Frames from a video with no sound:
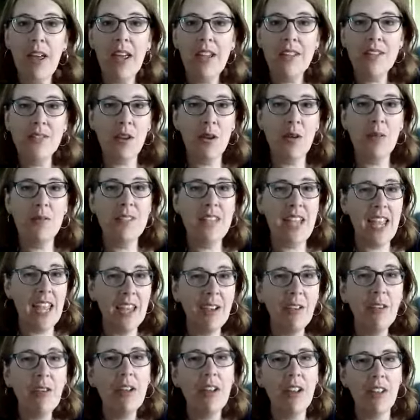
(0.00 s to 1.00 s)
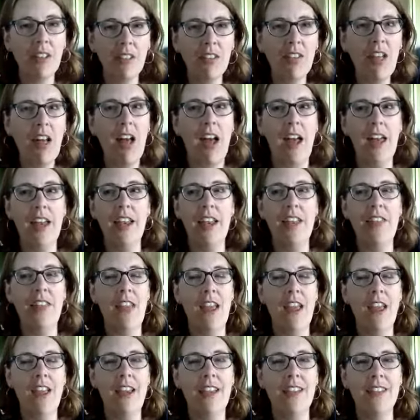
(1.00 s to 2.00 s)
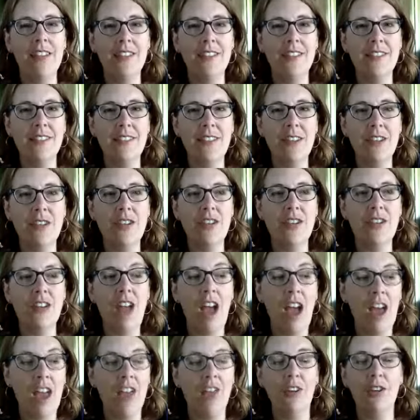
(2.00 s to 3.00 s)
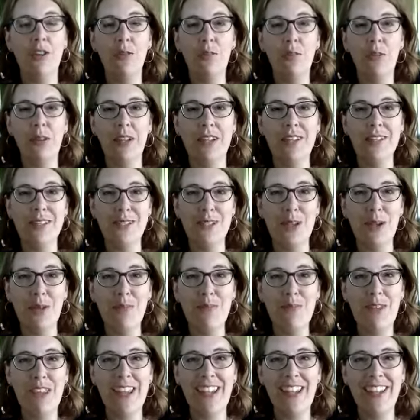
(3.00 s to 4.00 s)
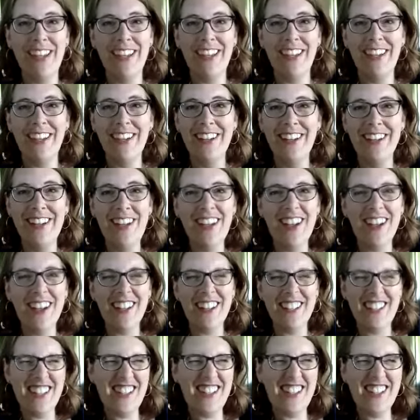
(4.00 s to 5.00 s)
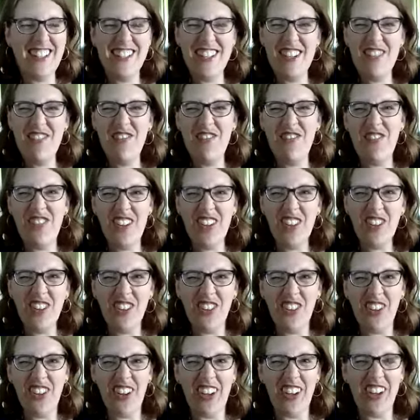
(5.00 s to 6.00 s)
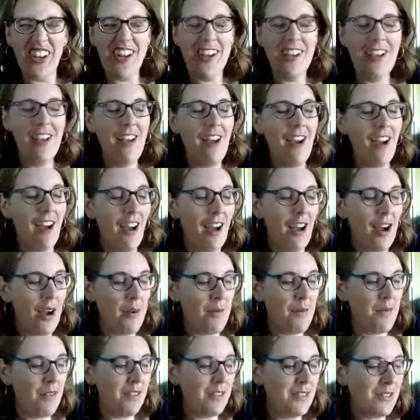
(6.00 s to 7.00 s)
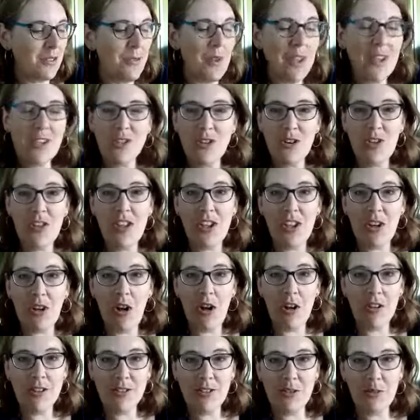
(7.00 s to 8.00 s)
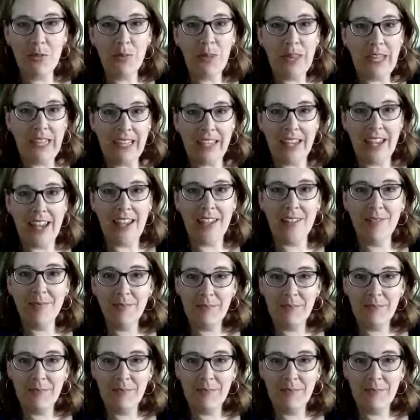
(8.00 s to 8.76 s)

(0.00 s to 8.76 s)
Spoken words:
So I was hangry a lot. And that is not a good place to be in because it just didn't feel good. So make sure that you're also planning